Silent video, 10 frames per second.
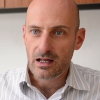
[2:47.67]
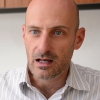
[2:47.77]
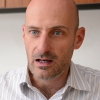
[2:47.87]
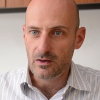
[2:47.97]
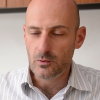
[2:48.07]

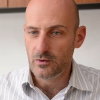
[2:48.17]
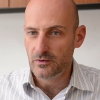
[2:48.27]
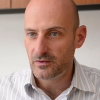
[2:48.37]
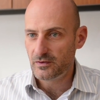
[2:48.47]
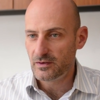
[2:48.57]
who
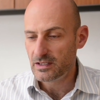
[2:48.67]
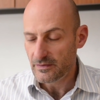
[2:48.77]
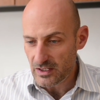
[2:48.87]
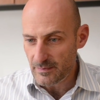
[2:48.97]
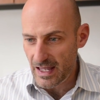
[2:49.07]
is
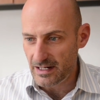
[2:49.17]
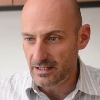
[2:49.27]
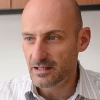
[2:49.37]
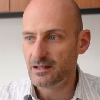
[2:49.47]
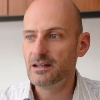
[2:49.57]
given to
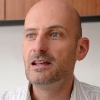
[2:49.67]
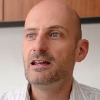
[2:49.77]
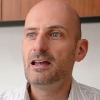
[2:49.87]
Madigan,